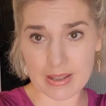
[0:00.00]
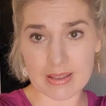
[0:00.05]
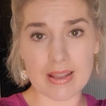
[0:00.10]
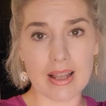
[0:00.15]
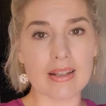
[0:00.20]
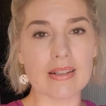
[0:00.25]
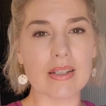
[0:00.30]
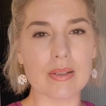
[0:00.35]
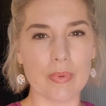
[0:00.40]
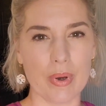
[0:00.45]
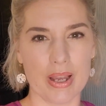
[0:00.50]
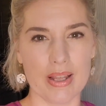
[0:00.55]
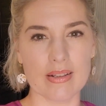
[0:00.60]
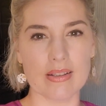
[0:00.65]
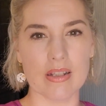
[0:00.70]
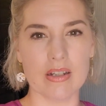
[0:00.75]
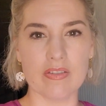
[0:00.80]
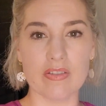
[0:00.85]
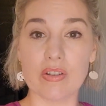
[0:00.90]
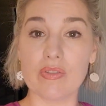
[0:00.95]
and that's why
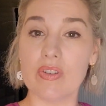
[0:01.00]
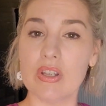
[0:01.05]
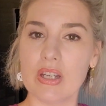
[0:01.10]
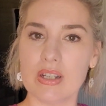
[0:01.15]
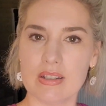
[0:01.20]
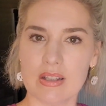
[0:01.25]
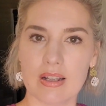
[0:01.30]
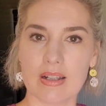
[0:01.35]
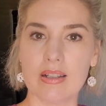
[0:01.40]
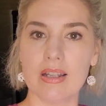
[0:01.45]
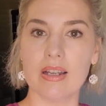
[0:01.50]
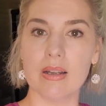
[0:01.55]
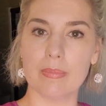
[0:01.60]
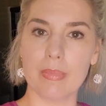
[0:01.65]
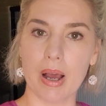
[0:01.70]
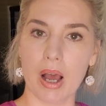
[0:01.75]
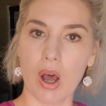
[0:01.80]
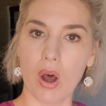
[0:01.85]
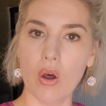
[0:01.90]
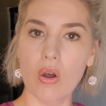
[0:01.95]
it's in a foofy, because I cleaned
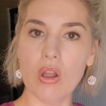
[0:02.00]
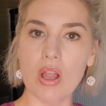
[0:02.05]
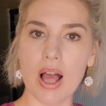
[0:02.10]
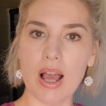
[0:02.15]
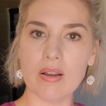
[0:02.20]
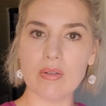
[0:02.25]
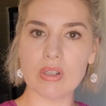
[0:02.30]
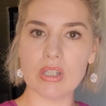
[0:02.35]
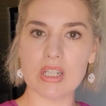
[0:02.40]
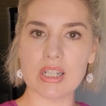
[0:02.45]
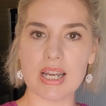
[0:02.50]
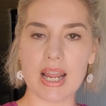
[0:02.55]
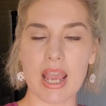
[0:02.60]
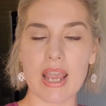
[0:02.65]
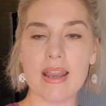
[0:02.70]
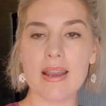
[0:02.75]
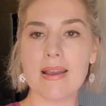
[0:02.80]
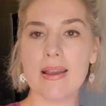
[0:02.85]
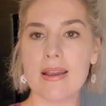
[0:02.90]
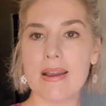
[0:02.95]
my whole house
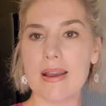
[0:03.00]
today.